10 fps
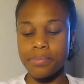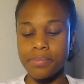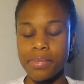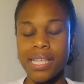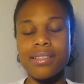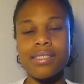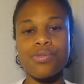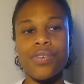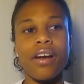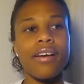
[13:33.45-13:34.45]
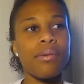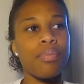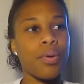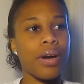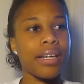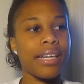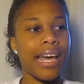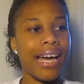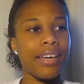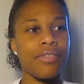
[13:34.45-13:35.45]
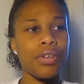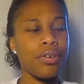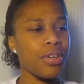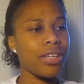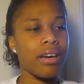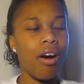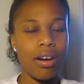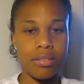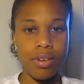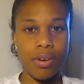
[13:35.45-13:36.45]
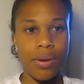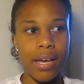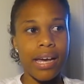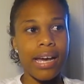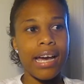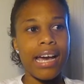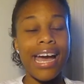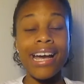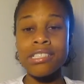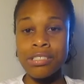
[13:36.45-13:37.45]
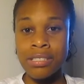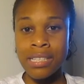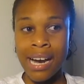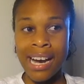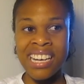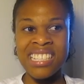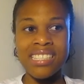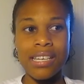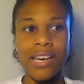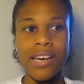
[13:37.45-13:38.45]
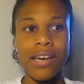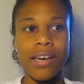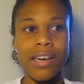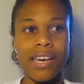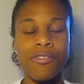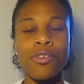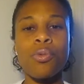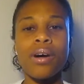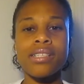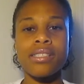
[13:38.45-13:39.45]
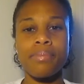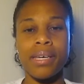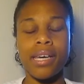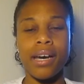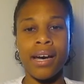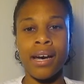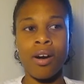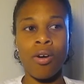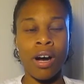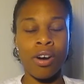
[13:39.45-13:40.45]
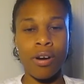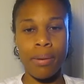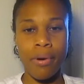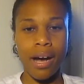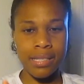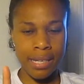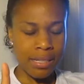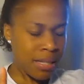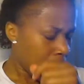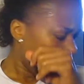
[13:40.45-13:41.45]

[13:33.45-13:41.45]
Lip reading: because it's very important that if you also exercise, if you want it to be an ongoing process,